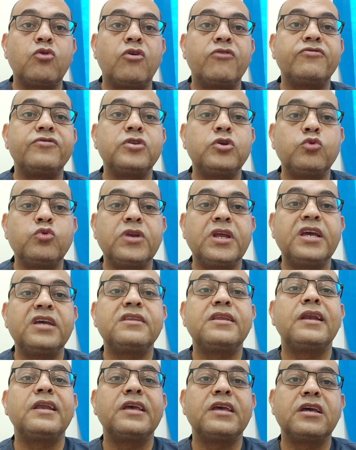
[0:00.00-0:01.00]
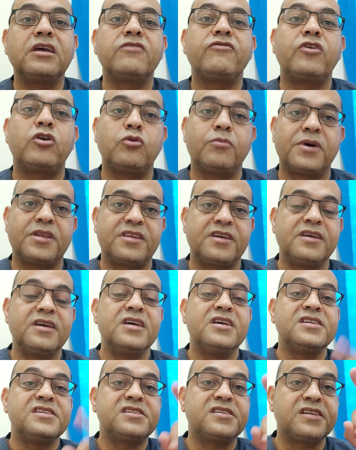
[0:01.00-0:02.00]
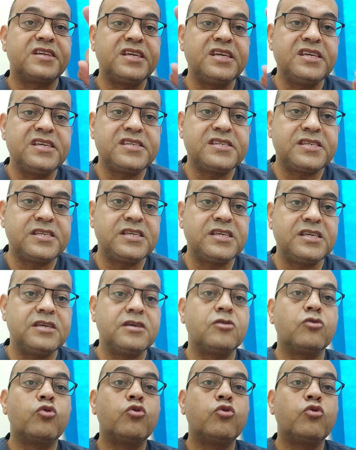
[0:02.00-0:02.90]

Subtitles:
of neonatal encephalopathy 3C,